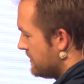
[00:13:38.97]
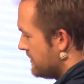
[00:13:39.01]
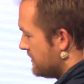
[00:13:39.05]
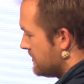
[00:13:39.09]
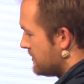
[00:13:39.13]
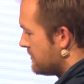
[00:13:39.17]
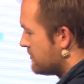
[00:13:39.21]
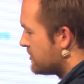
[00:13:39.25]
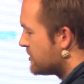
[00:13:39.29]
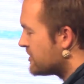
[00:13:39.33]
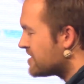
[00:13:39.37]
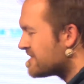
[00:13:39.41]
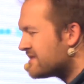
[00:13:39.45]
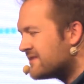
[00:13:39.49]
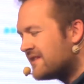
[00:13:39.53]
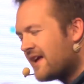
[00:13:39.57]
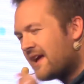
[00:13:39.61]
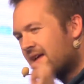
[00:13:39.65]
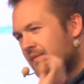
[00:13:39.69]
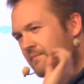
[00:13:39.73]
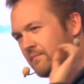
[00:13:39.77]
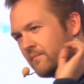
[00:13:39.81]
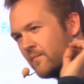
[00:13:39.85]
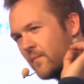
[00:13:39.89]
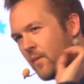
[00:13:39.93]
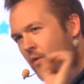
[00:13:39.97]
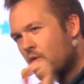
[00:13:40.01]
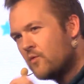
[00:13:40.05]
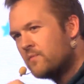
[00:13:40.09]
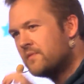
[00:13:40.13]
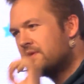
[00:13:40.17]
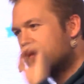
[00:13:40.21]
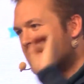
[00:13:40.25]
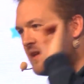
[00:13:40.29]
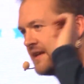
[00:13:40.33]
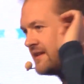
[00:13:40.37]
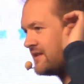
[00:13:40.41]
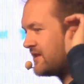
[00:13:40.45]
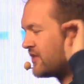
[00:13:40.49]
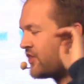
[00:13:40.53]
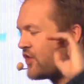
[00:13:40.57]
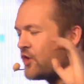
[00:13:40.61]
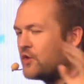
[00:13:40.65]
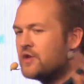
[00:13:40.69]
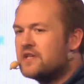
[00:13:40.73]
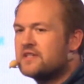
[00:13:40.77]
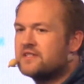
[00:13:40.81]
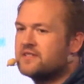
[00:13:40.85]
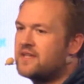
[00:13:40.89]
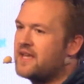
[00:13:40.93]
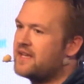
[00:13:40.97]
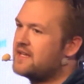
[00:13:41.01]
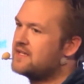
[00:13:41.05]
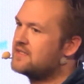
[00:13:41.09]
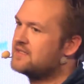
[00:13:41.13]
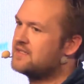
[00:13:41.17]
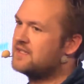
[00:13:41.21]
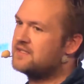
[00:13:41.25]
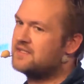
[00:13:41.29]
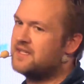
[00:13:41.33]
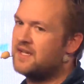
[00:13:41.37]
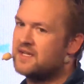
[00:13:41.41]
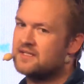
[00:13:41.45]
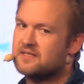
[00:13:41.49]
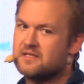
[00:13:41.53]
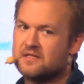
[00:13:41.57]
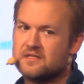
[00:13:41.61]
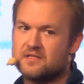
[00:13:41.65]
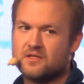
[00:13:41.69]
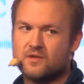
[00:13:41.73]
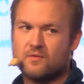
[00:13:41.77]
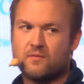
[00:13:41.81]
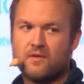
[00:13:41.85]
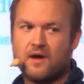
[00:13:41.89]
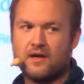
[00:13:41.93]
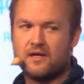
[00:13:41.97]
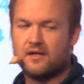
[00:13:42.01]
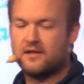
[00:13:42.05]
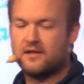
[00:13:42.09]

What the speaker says: So just that moment, that 30 seconds it takes us to write a